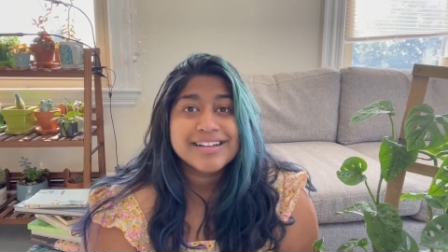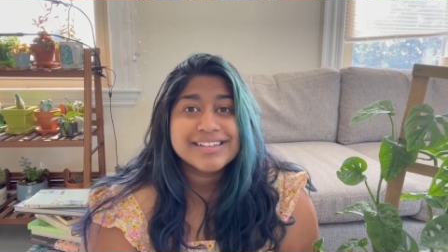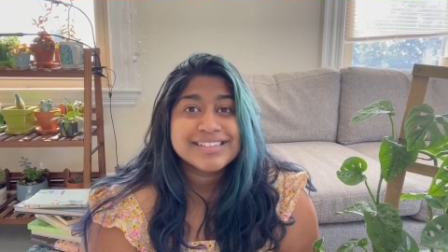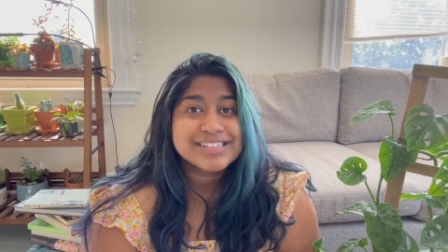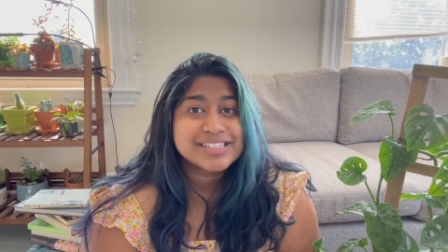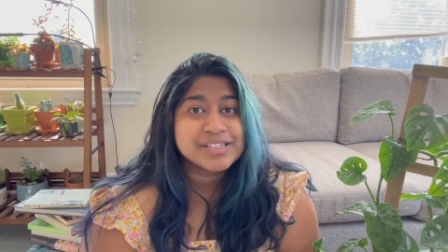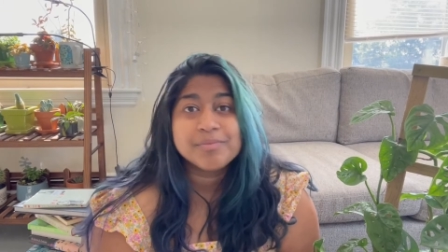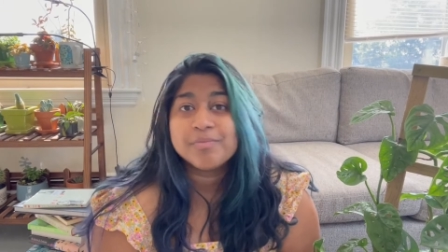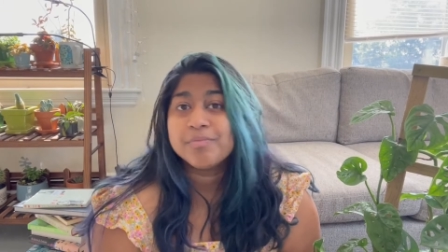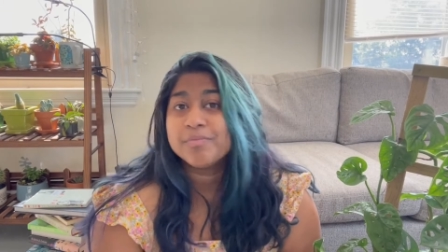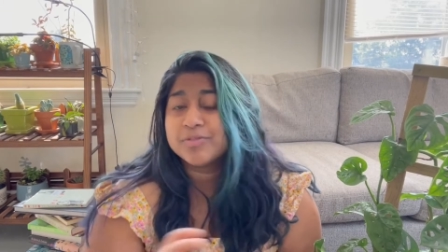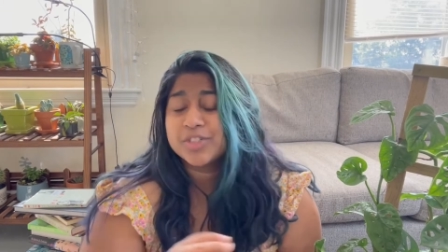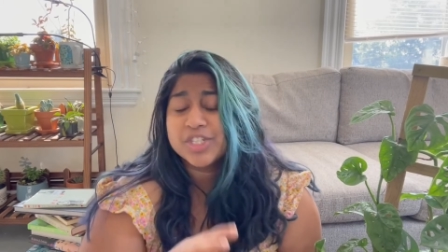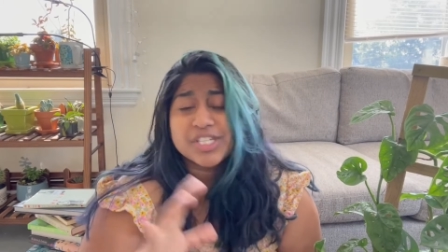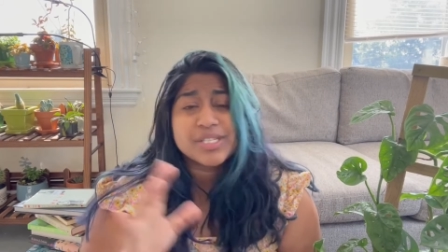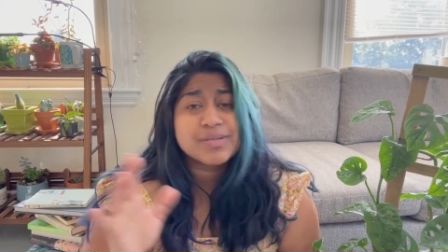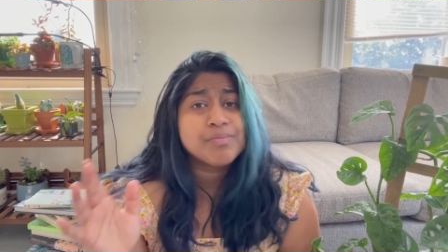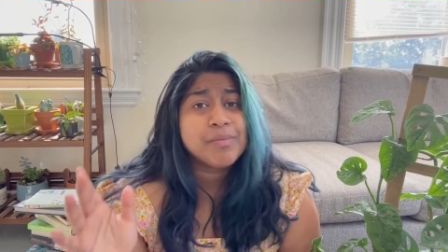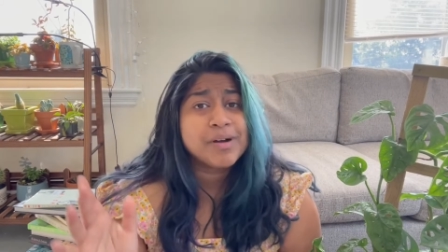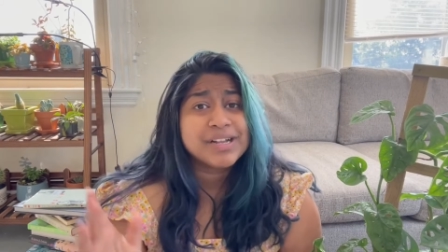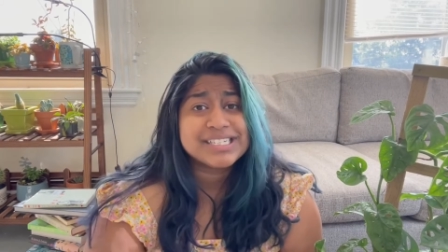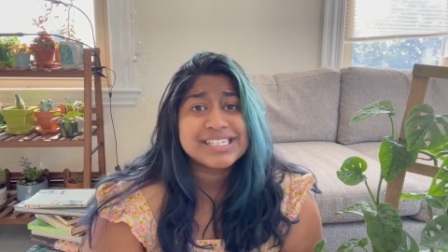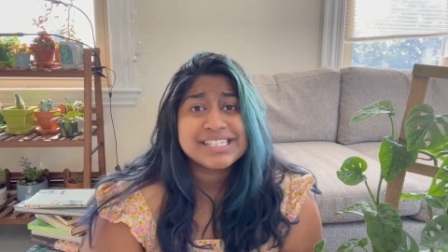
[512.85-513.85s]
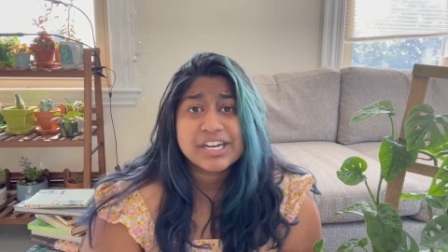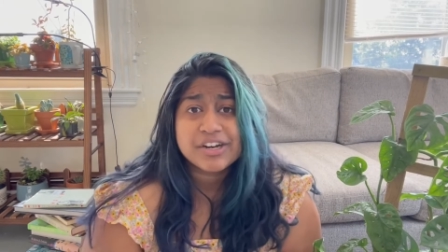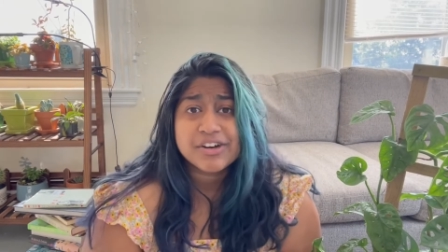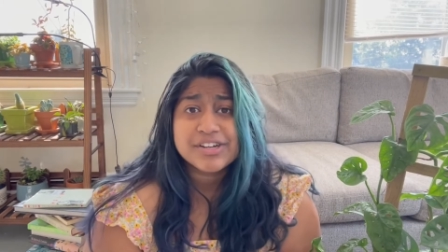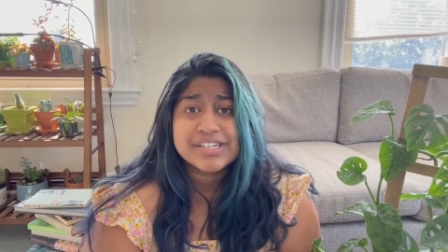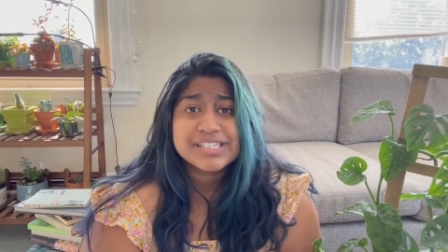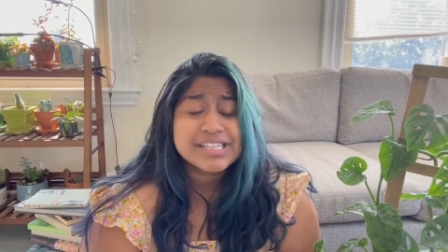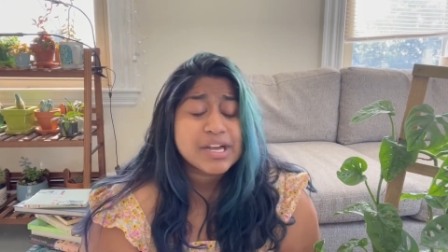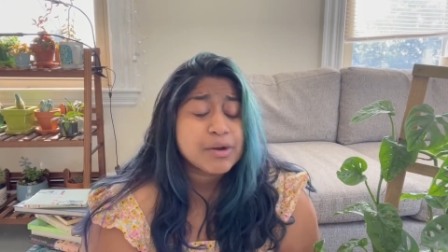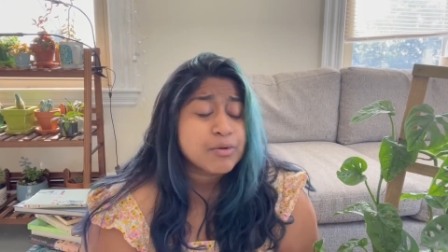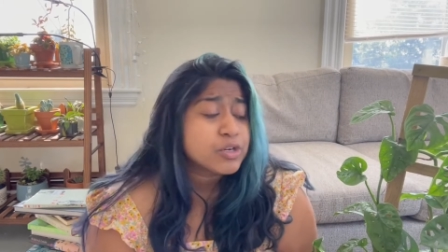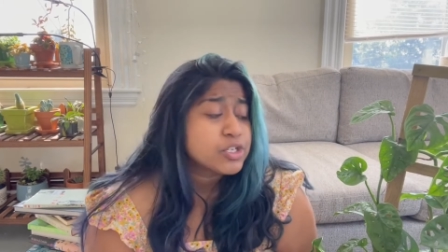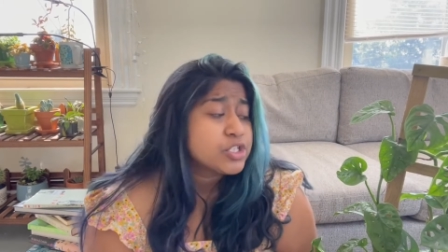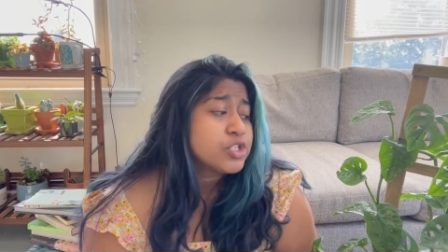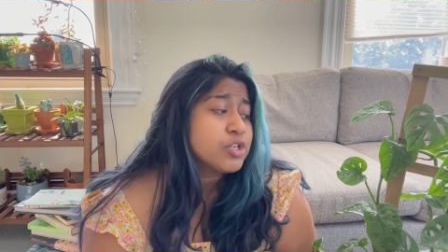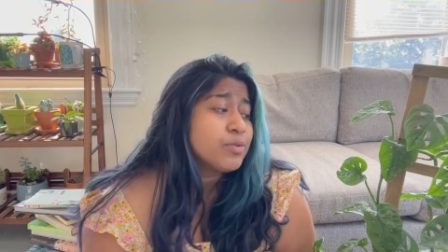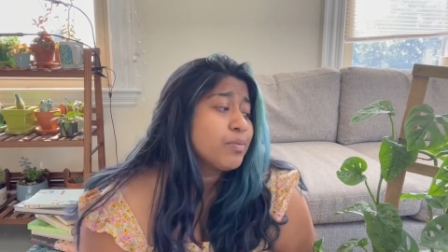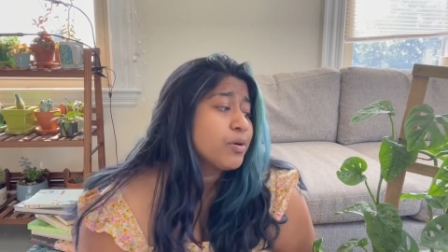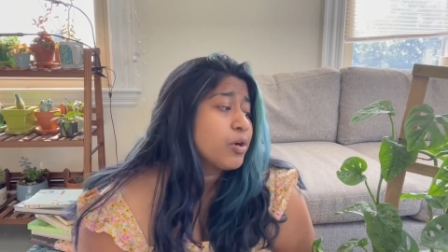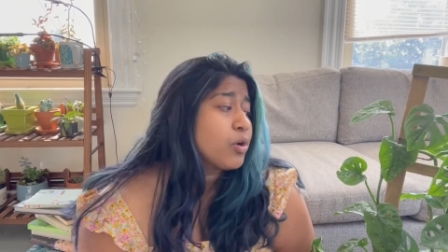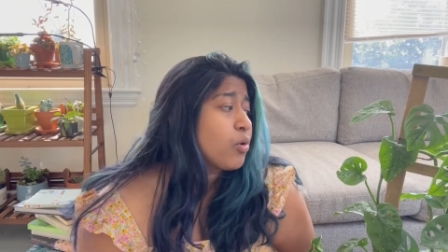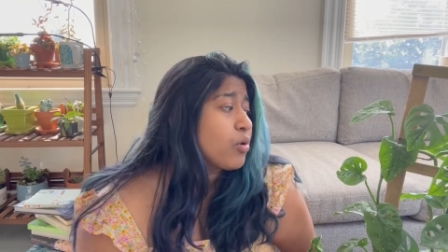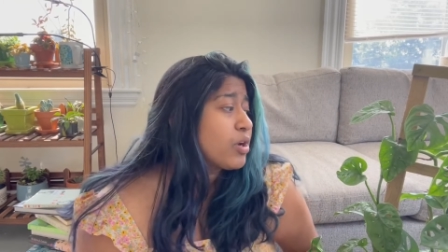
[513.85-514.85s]
some just monsteras that were
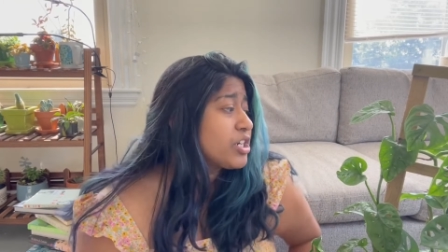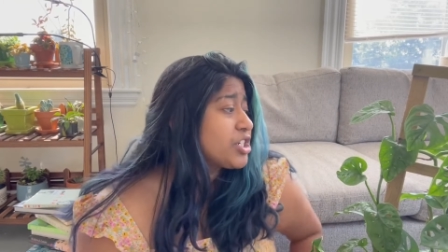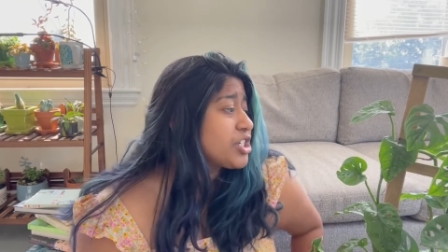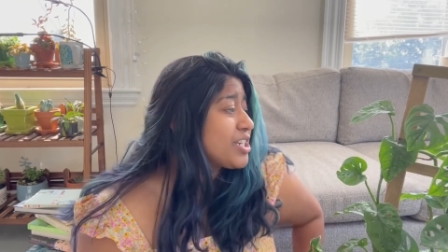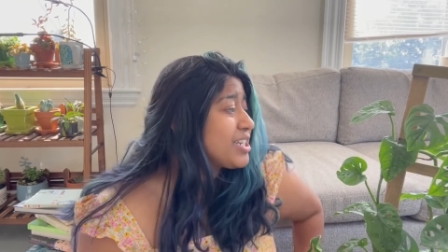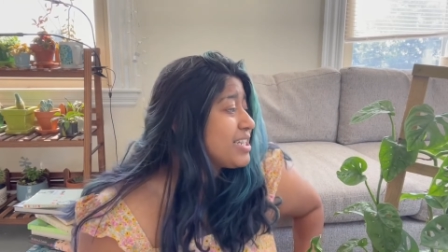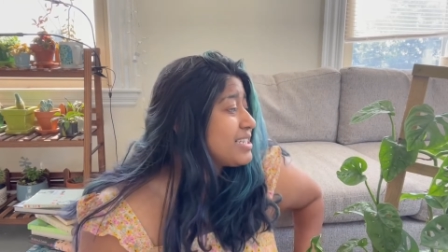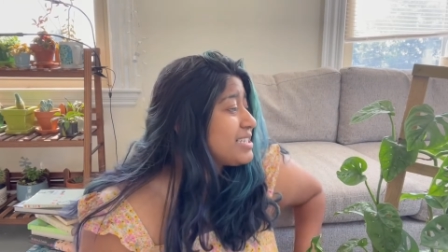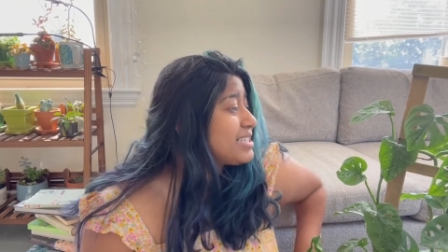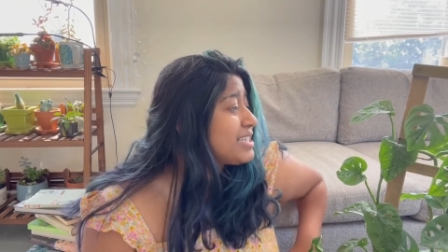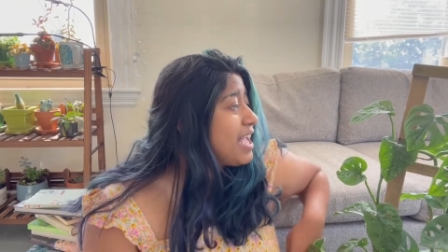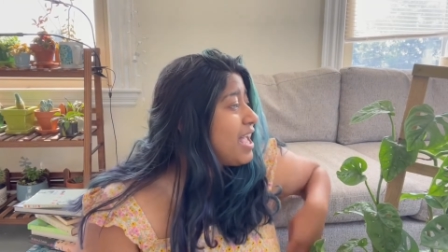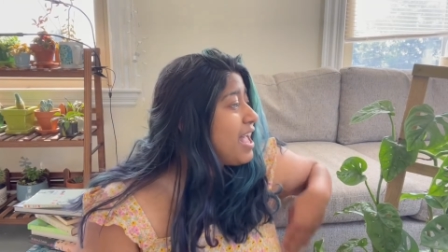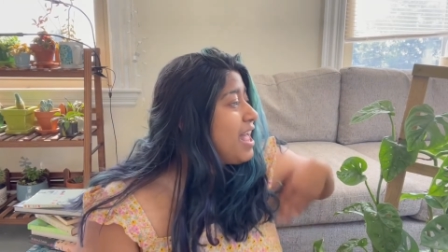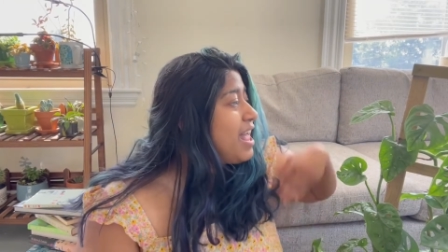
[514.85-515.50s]
super gorgeous.